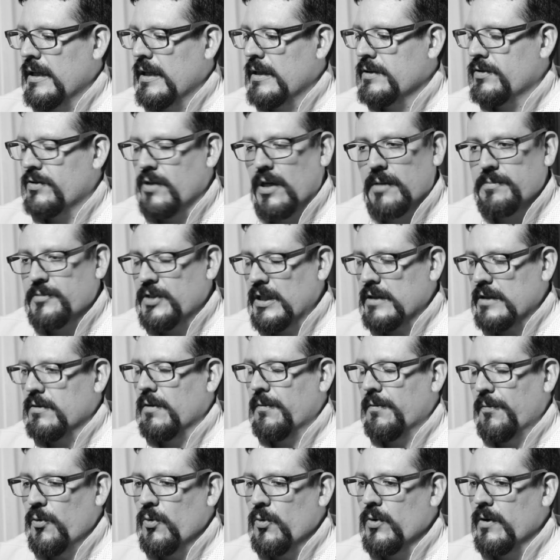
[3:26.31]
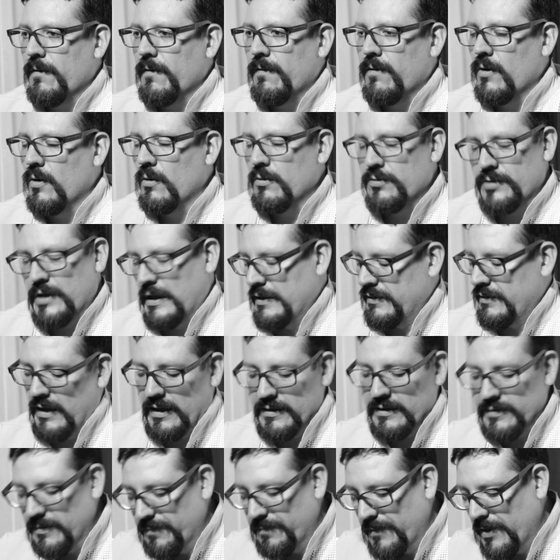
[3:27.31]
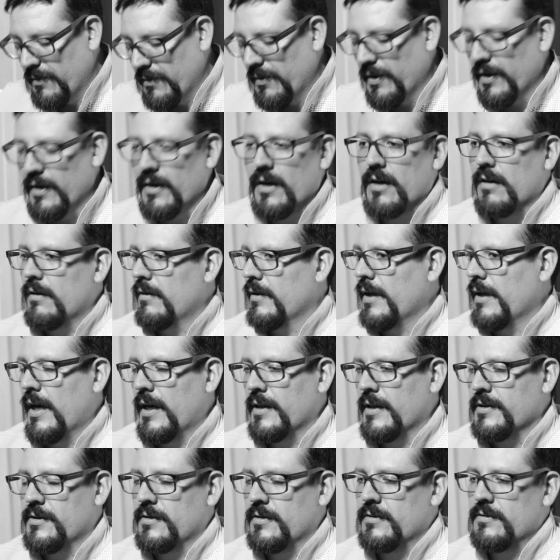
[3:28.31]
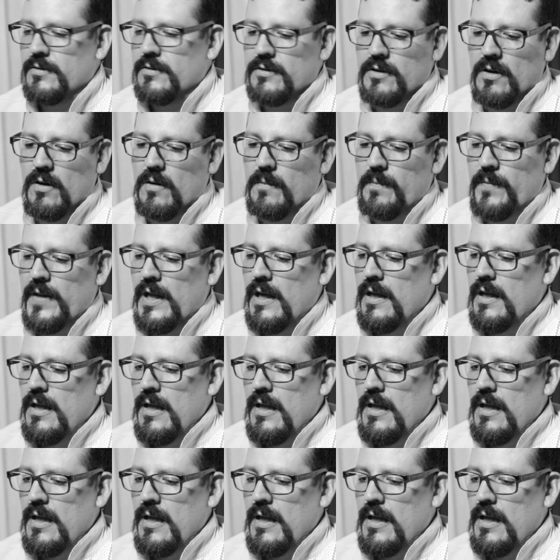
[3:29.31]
subject of UFOs at a very early age, you know.